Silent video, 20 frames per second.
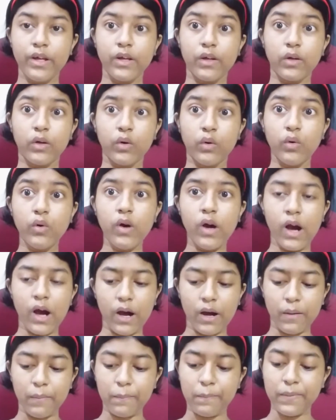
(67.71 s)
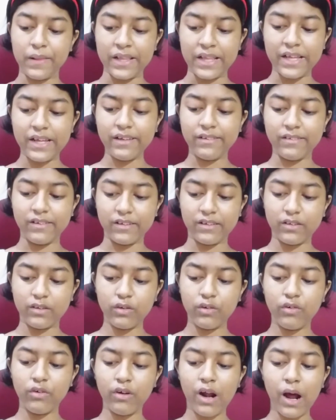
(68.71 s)
Guha pleaded
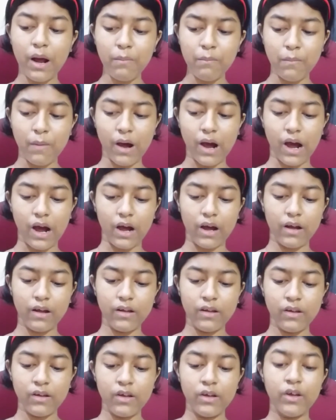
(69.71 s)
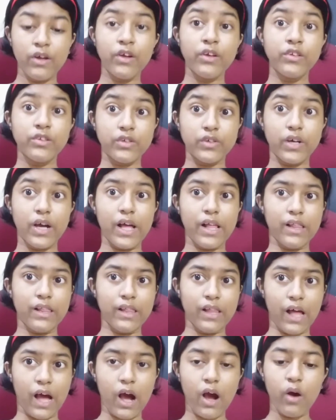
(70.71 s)
to Rama to
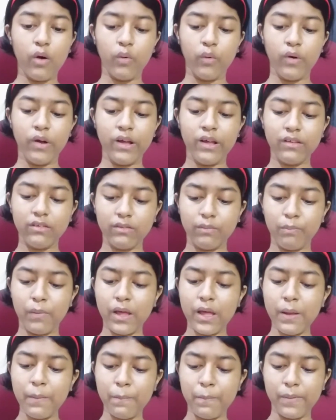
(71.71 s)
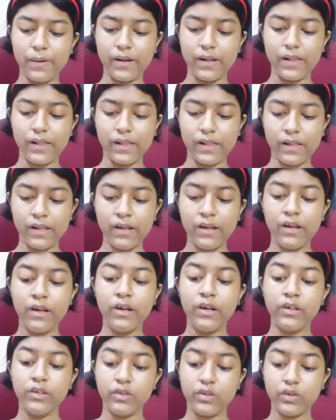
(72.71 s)
allow his people
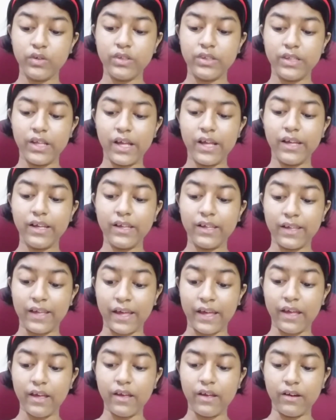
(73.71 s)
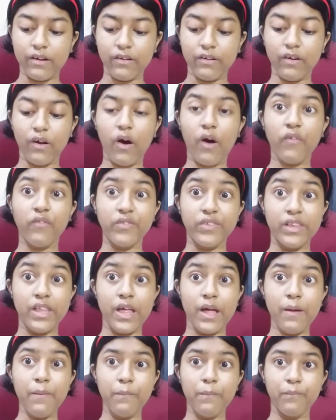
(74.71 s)
to take care of
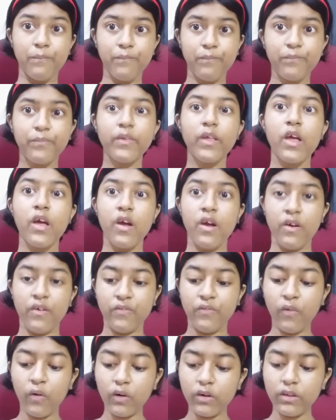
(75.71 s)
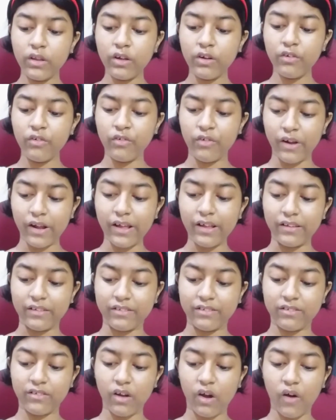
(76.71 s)
them for the
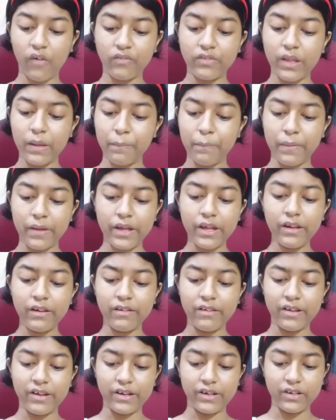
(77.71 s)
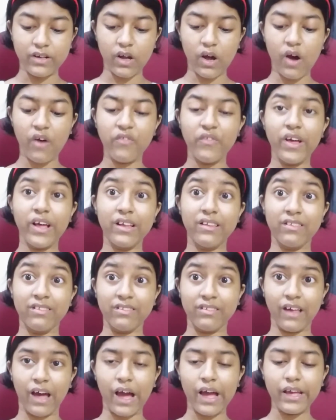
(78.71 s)
rest of the period of
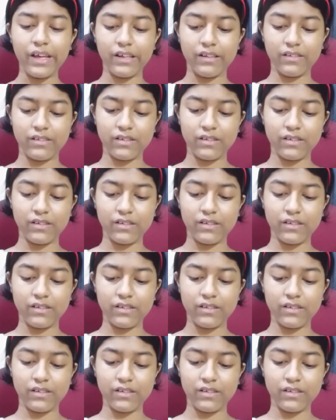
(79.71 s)
exile.